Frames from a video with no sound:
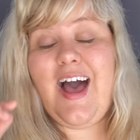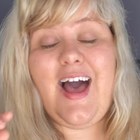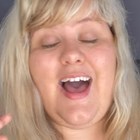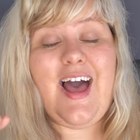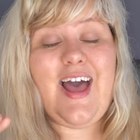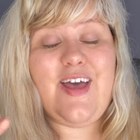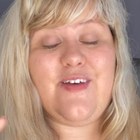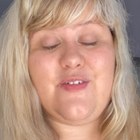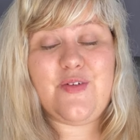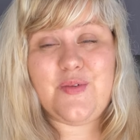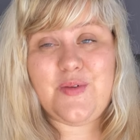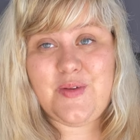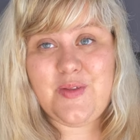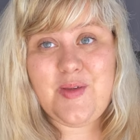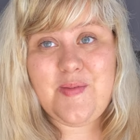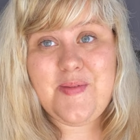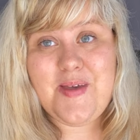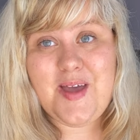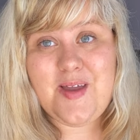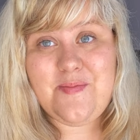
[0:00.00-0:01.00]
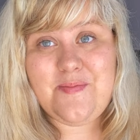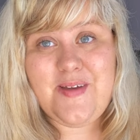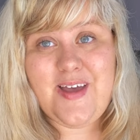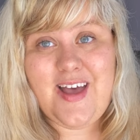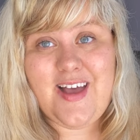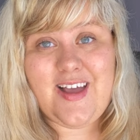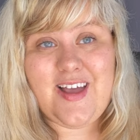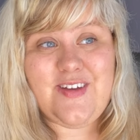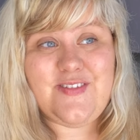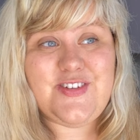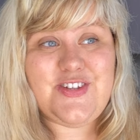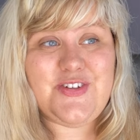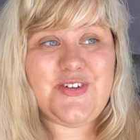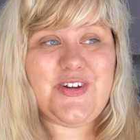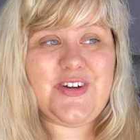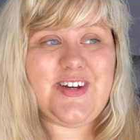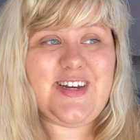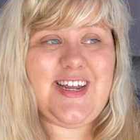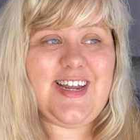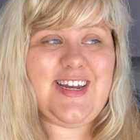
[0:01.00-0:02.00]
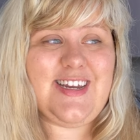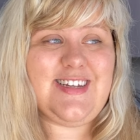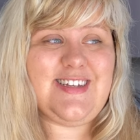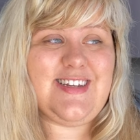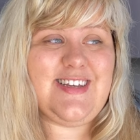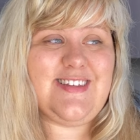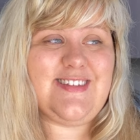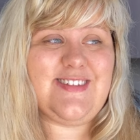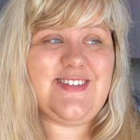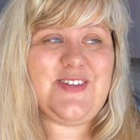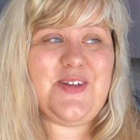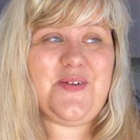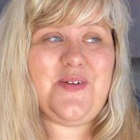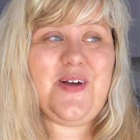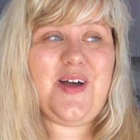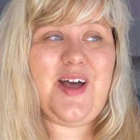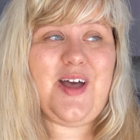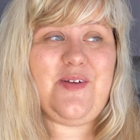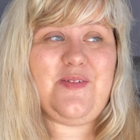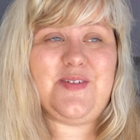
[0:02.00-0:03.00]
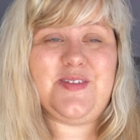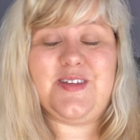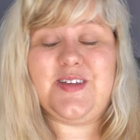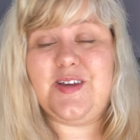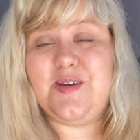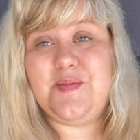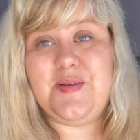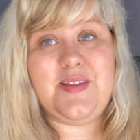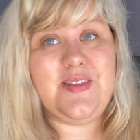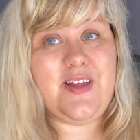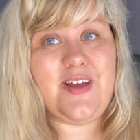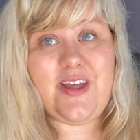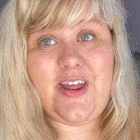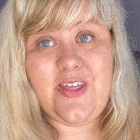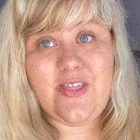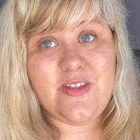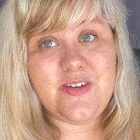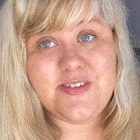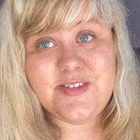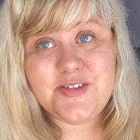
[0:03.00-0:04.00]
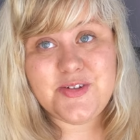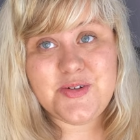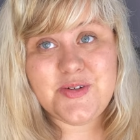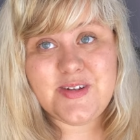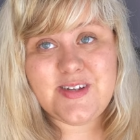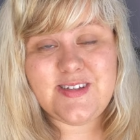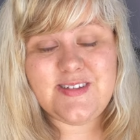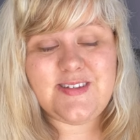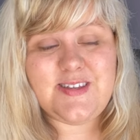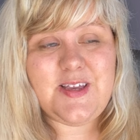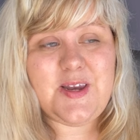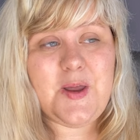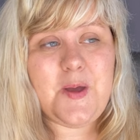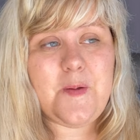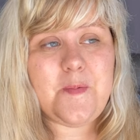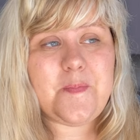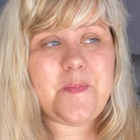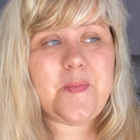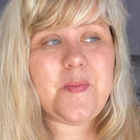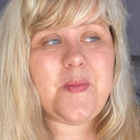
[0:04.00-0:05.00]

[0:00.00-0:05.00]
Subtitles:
I have a really bad back. I have 2 herniated discs, so I wasn't going to be lugging those through a casino.